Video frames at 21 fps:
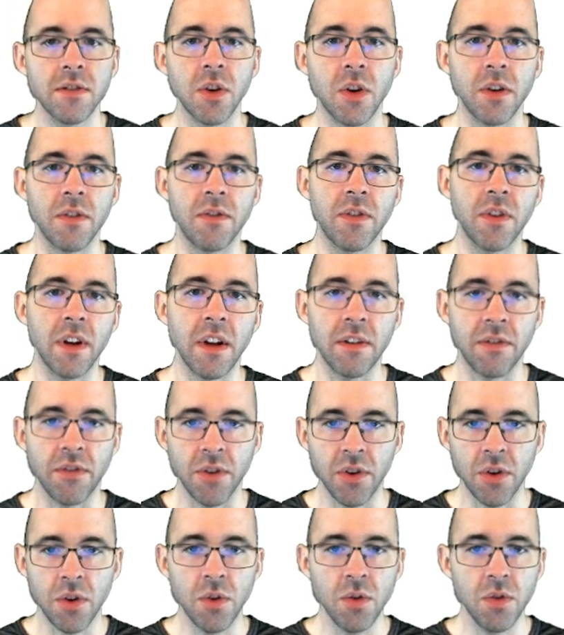So if, if
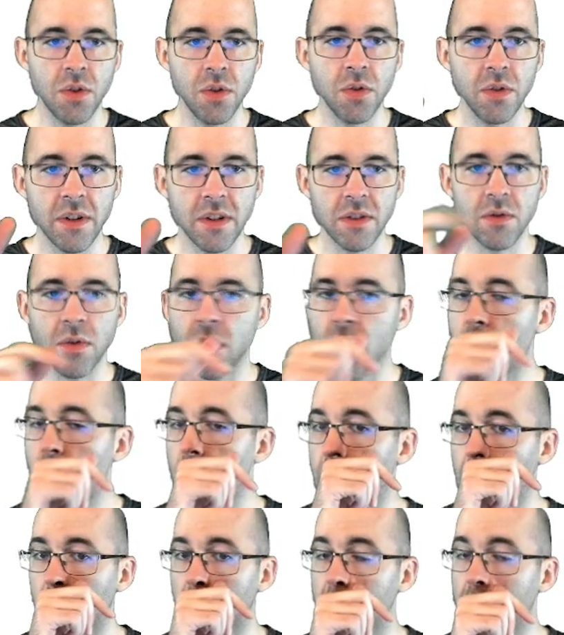you do this
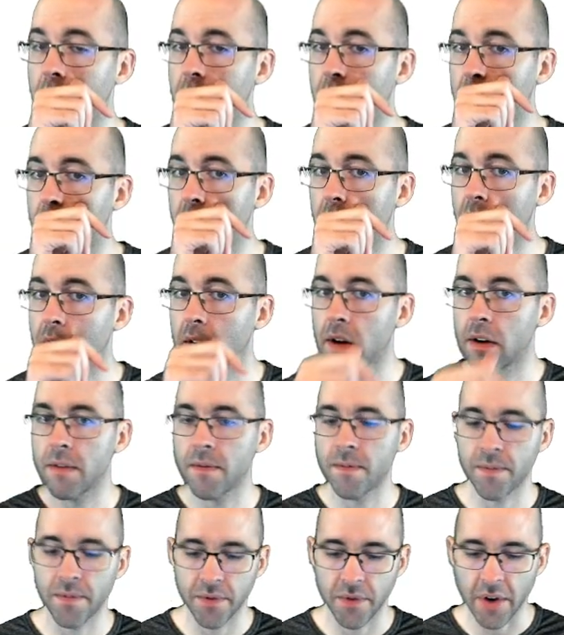recording,
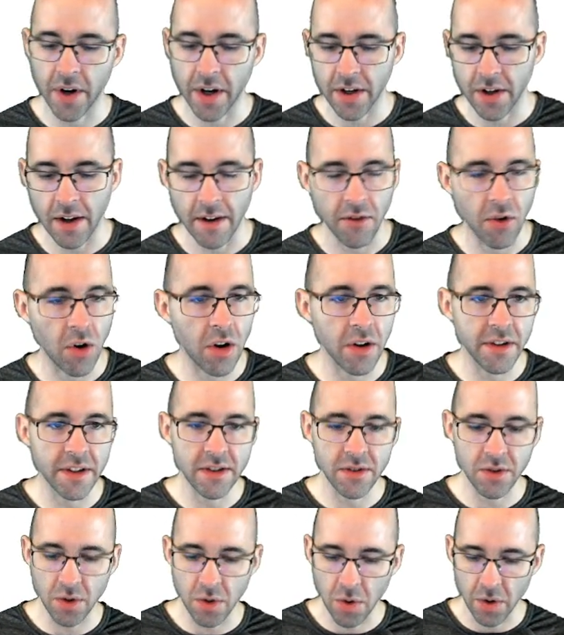Right, you have all
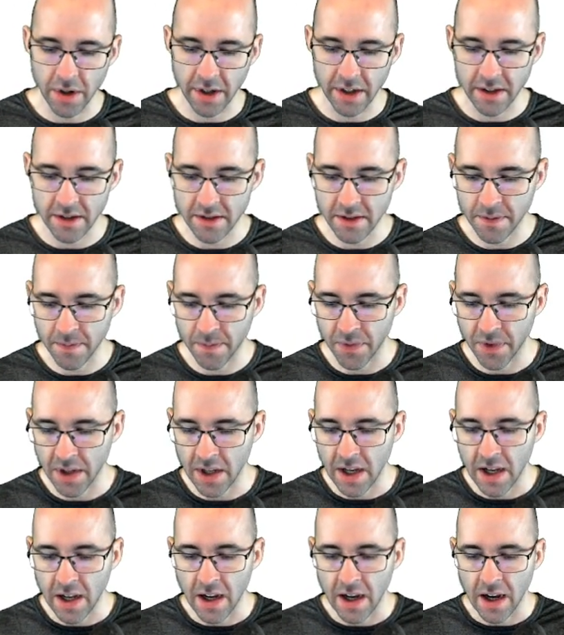these recordings.
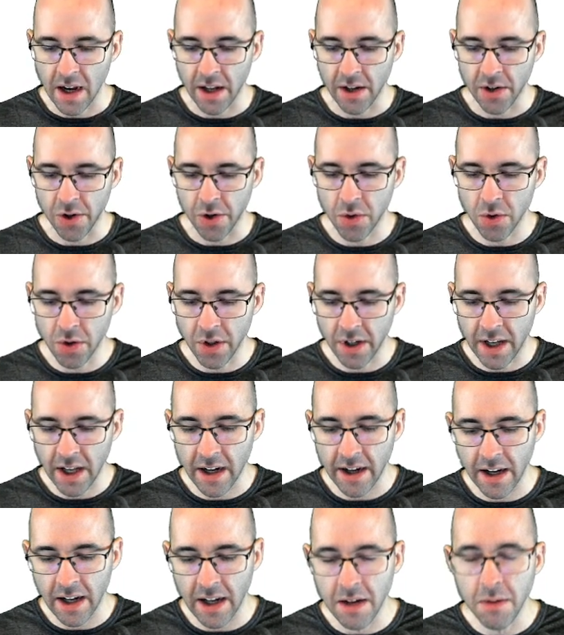And you look
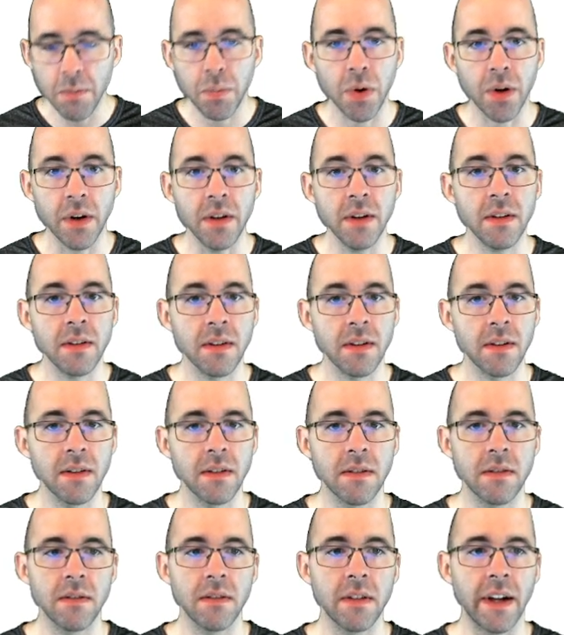at an input,
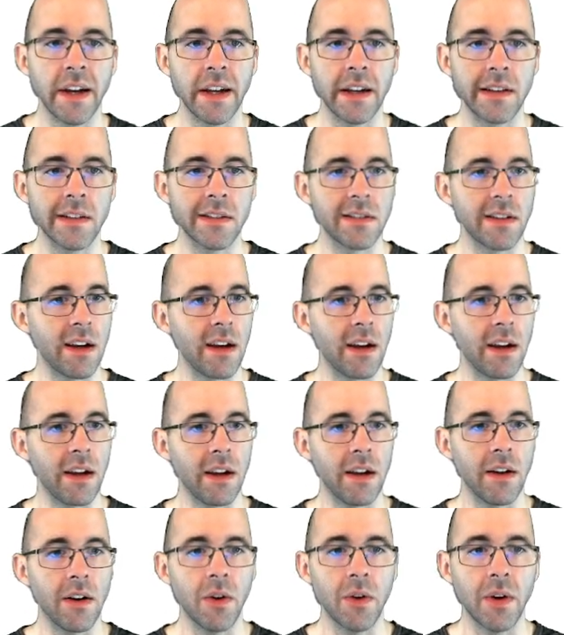like
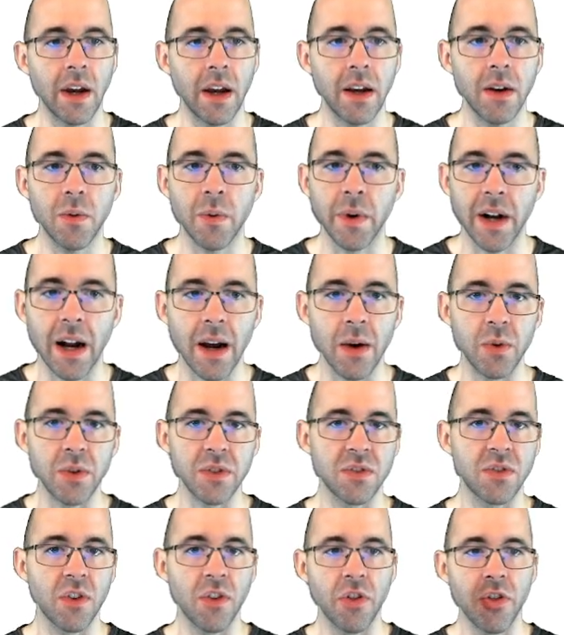say, okay, when I
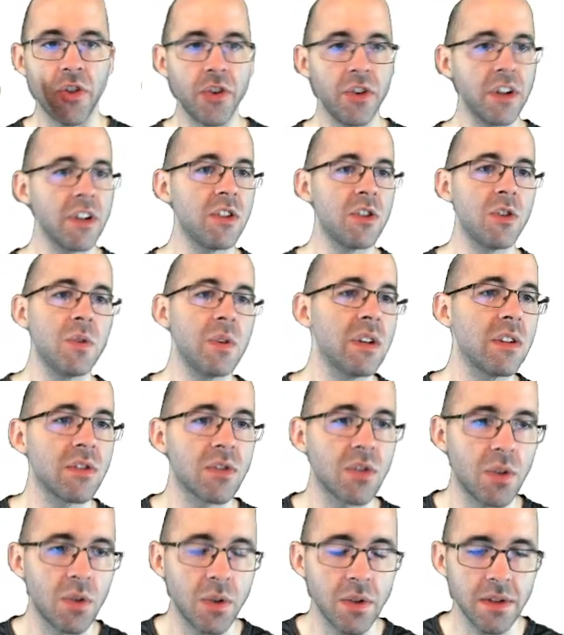was 32
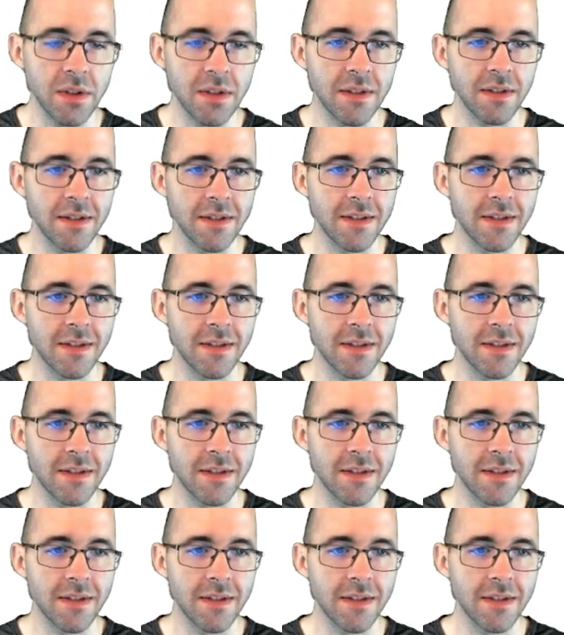years old,